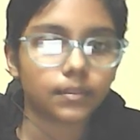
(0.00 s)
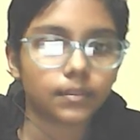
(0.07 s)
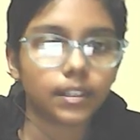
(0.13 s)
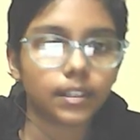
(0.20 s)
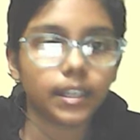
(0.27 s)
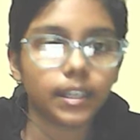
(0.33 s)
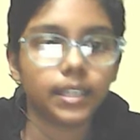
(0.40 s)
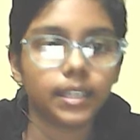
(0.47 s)

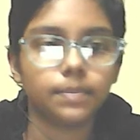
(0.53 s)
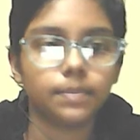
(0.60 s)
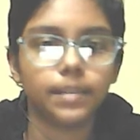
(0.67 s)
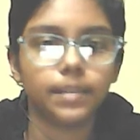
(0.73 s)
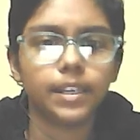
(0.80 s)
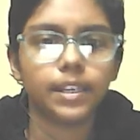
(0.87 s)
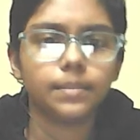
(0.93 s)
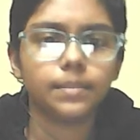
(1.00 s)
He played
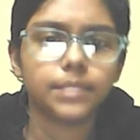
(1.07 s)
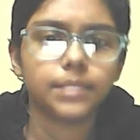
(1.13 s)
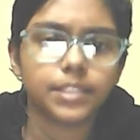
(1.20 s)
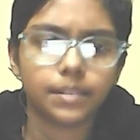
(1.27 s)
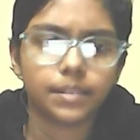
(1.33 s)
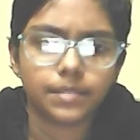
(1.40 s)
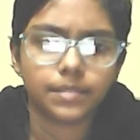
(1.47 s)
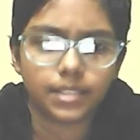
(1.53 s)
bishop
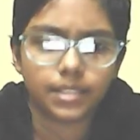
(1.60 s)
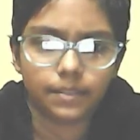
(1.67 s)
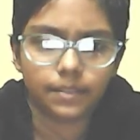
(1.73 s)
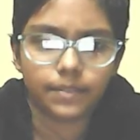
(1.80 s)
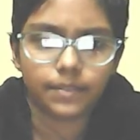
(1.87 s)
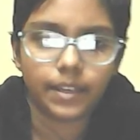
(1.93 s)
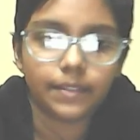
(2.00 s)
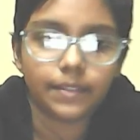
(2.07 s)
c5,
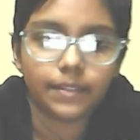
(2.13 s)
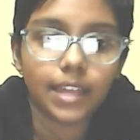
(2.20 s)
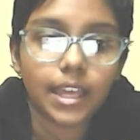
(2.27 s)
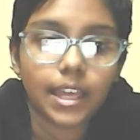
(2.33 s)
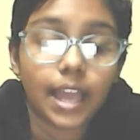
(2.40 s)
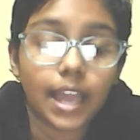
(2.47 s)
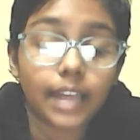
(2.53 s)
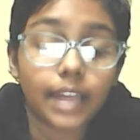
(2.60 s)

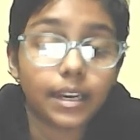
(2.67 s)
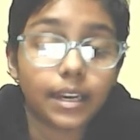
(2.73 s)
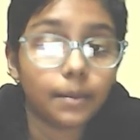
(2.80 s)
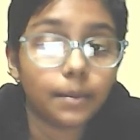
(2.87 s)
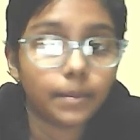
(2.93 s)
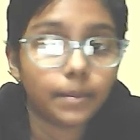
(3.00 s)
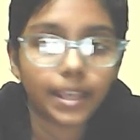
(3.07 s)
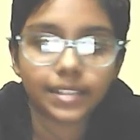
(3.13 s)
an
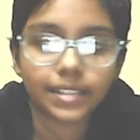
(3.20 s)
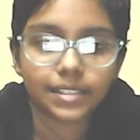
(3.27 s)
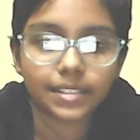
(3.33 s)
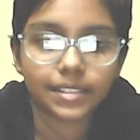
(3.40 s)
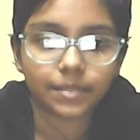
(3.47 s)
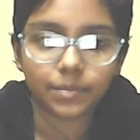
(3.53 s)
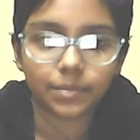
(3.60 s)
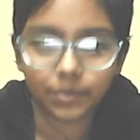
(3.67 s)
amazing
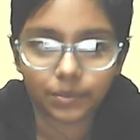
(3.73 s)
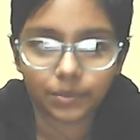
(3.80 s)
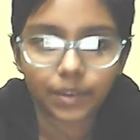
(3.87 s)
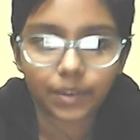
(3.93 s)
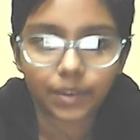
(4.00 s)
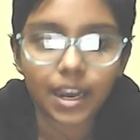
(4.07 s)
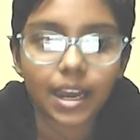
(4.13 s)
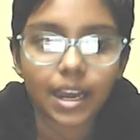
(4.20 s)
move.
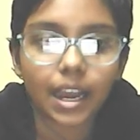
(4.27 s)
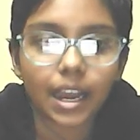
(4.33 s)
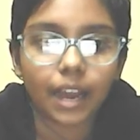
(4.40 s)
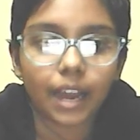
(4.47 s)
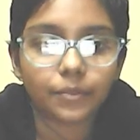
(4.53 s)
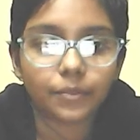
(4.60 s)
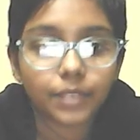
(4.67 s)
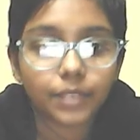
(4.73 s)

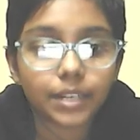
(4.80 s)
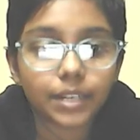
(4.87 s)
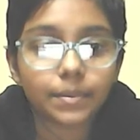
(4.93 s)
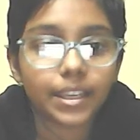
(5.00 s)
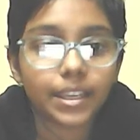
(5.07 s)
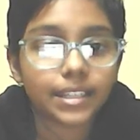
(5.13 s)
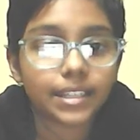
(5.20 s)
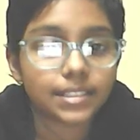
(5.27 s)
After being a
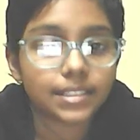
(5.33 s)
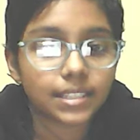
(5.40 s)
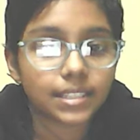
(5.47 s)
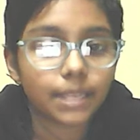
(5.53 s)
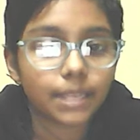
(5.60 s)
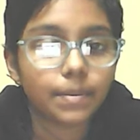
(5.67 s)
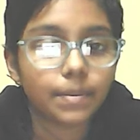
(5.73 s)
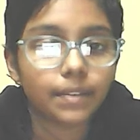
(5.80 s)
step
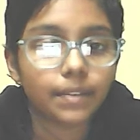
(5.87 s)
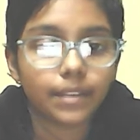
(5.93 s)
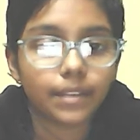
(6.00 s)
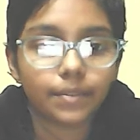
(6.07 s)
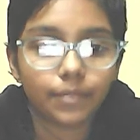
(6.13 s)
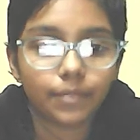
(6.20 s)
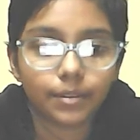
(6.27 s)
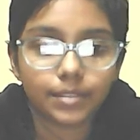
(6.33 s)
away
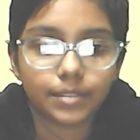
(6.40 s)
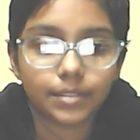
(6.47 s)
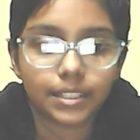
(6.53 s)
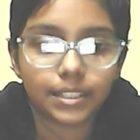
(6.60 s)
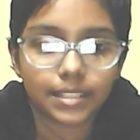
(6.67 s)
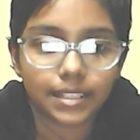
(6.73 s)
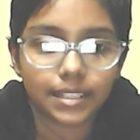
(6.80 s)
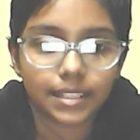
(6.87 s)
from
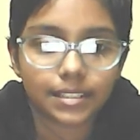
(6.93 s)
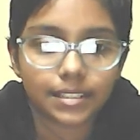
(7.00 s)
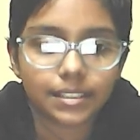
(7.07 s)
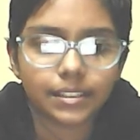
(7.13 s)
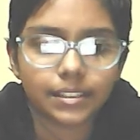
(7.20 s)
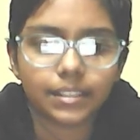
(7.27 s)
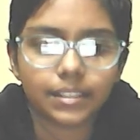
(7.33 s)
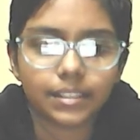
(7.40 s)
disaster,
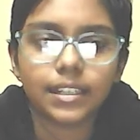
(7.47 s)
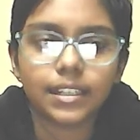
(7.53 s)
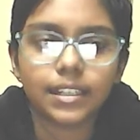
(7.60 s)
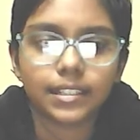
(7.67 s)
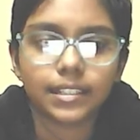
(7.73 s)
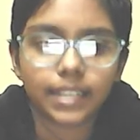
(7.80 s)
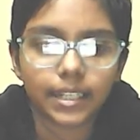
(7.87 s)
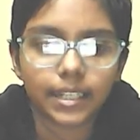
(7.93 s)

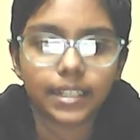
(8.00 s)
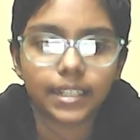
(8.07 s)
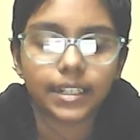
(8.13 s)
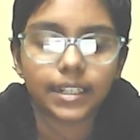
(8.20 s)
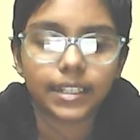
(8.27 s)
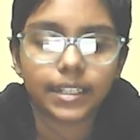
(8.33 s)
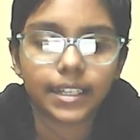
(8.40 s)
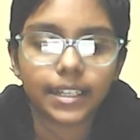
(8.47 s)
Keller
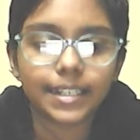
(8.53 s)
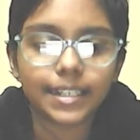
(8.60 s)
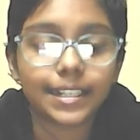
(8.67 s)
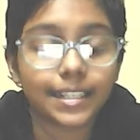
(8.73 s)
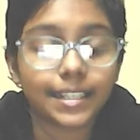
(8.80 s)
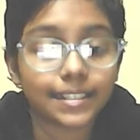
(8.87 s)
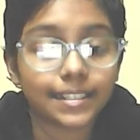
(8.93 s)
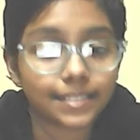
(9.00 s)
again
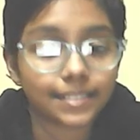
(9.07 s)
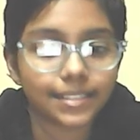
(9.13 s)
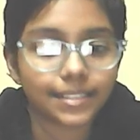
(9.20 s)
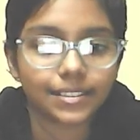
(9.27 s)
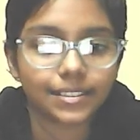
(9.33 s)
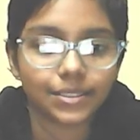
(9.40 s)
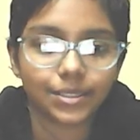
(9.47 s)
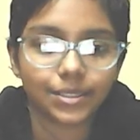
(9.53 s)
collects his
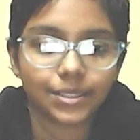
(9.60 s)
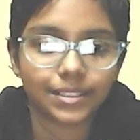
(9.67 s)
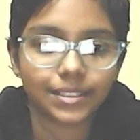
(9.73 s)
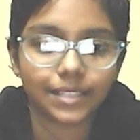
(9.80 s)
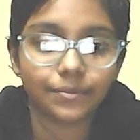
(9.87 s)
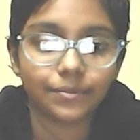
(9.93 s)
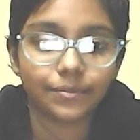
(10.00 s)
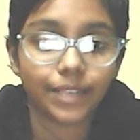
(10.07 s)
thoughts and
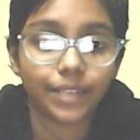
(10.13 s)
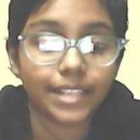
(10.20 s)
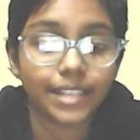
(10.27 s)
finds the